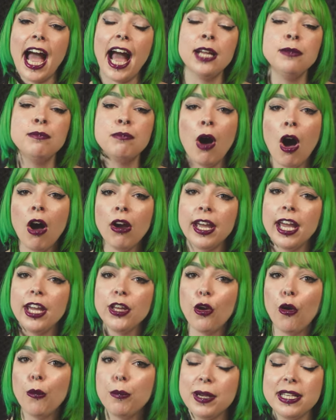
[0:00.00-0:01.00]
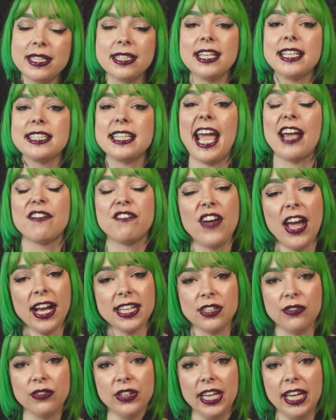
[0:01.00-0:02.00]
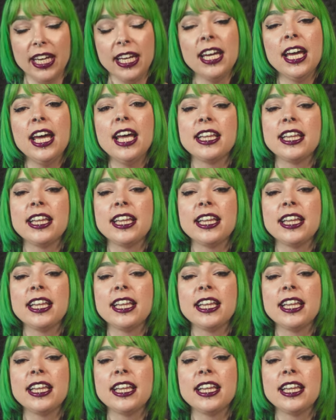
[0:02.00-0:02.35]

and market your business effectively,